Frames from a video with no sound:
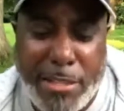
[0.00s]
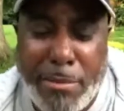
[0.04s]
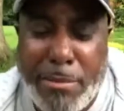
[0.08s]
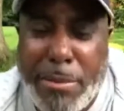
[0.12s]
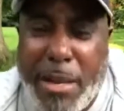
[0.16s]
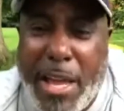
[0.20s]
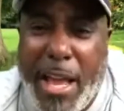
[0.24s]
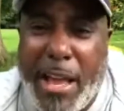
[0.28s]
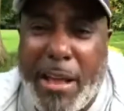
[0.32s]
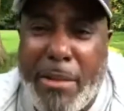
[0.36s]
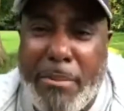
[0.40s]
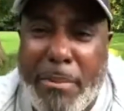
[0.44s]
to
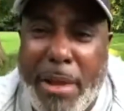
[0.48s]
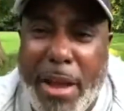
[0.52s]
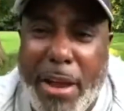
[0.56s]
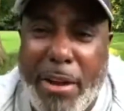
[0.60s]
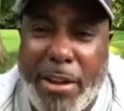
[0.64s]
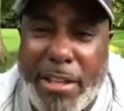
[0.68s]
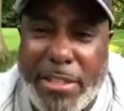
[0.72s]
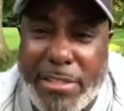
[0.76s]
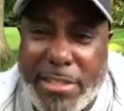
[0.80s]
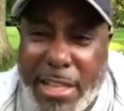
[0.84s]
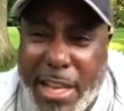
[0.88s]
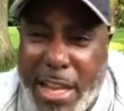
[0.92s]
black
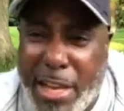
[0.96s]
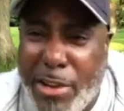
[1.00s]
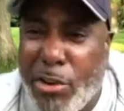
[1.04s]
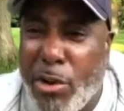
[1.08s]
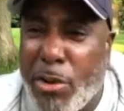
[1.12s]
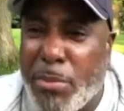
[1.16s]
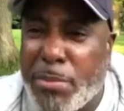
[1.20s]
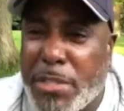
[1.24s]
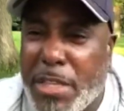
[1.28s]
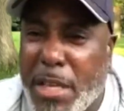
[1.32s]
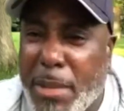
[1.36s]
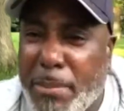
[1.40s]
Americans, and I
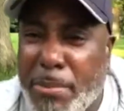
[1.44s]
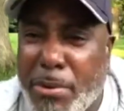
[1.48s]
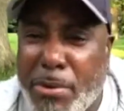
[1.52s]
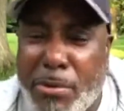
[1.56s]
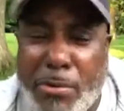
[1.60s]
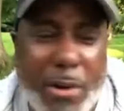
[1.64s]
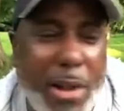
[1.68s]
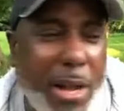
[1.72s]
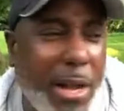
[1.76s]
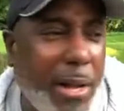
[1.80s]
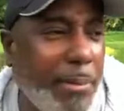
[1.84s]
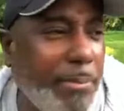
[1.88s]
know I'm skipping
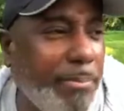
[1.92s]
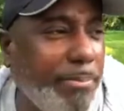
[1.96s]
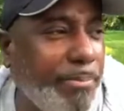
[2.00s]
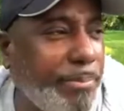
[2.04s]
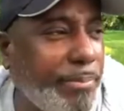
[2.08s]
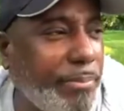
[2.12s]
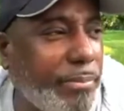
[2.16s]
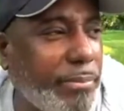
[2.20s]
around.